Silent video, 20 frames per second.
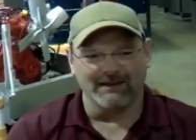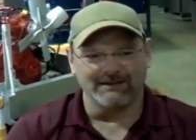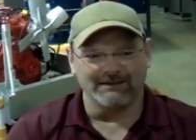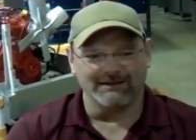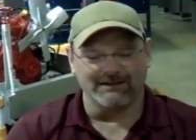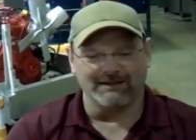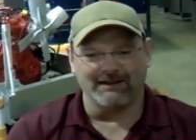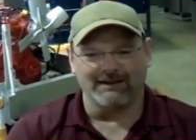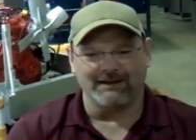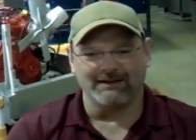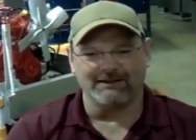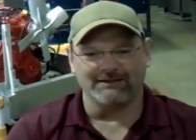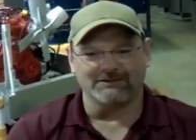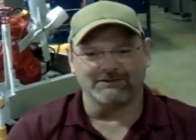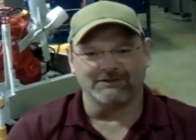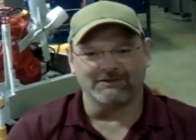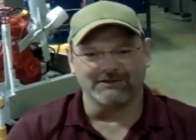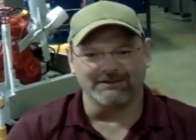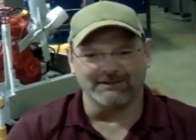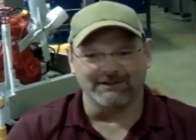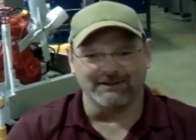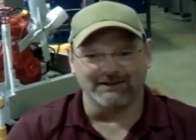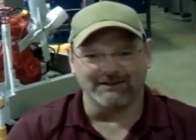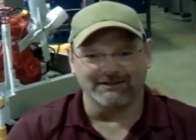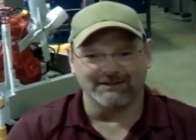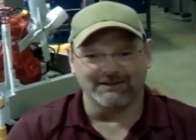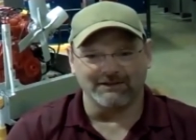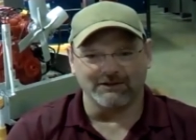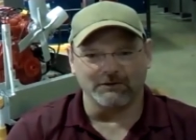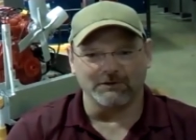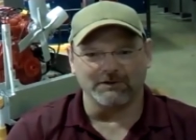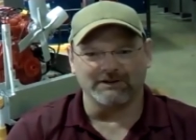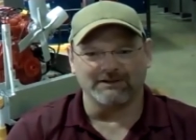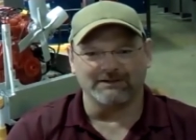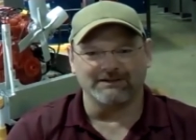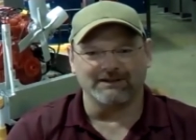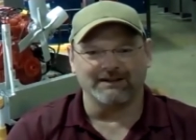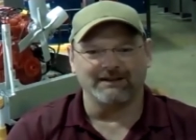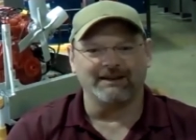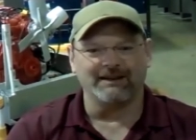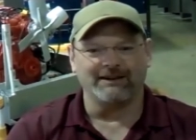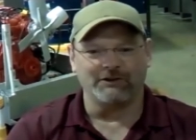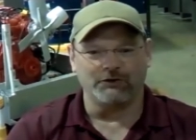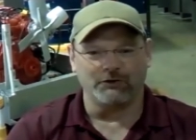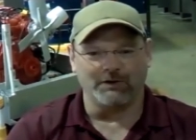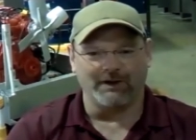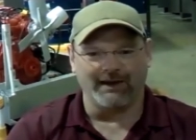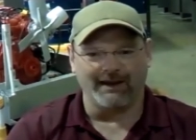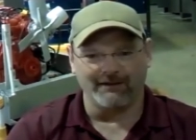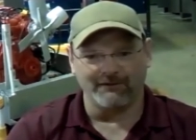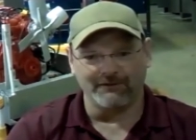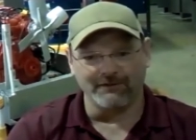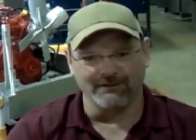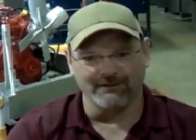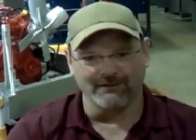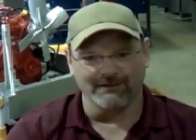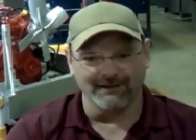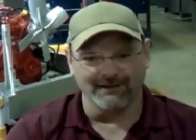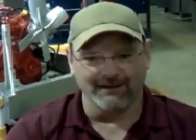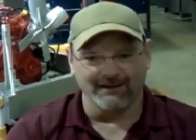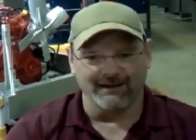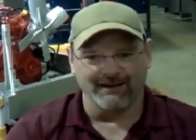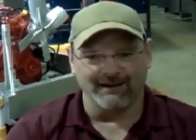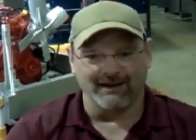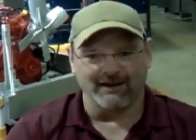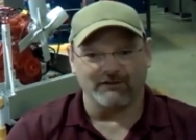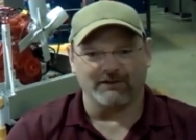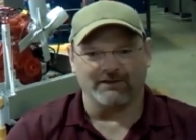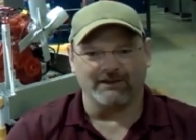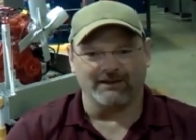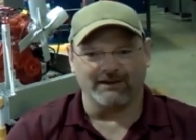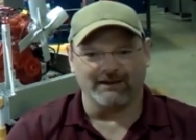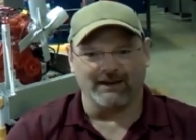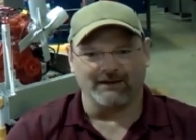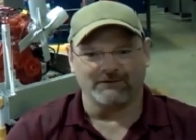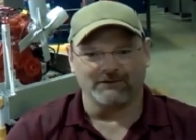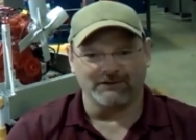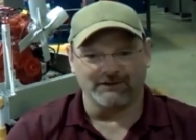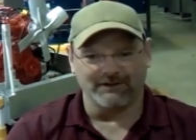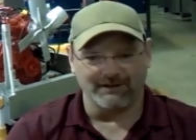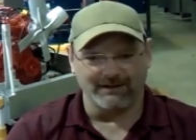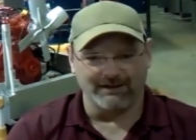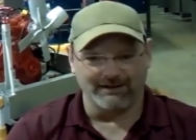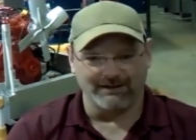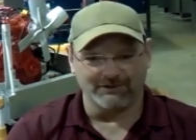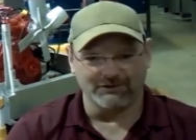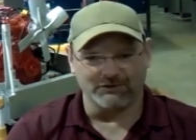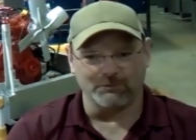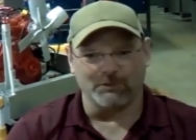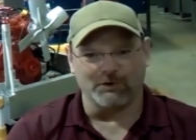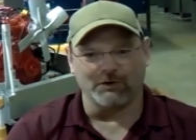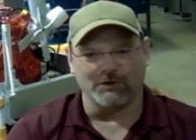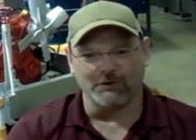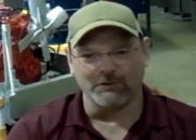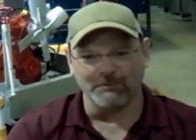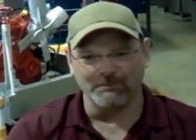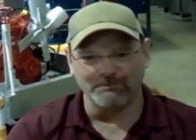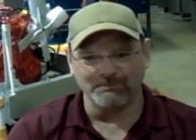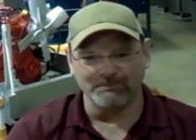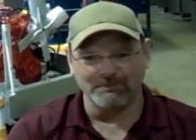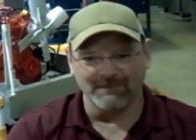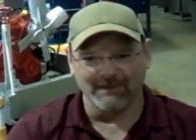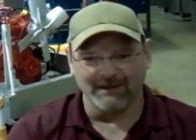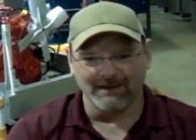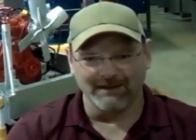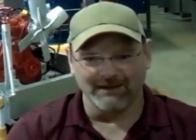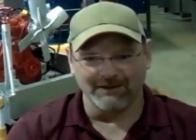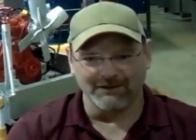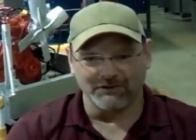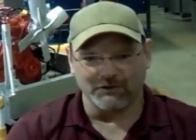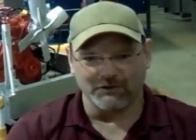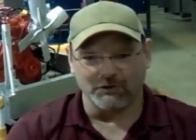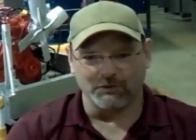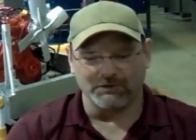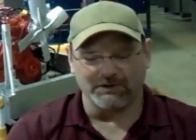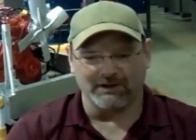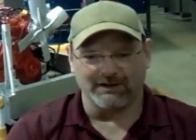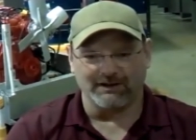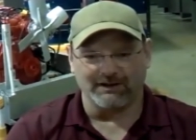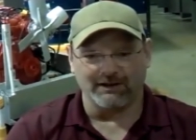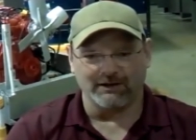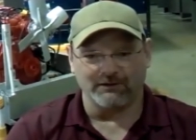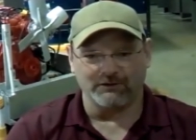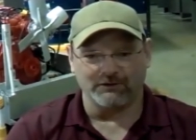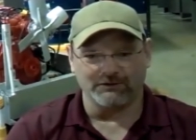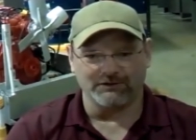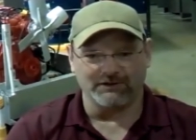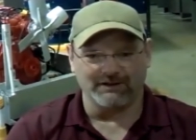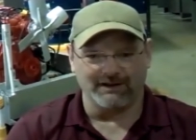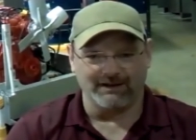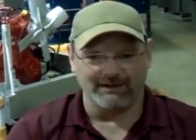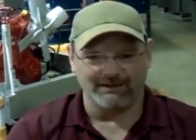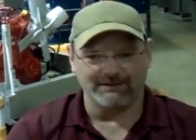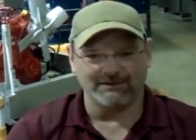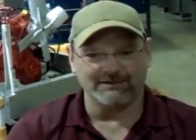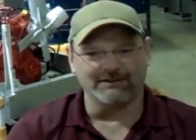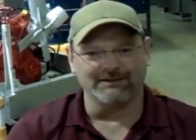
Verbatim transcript: today is, is the only today you have. Everything after today is tomorrow. So take care of your todays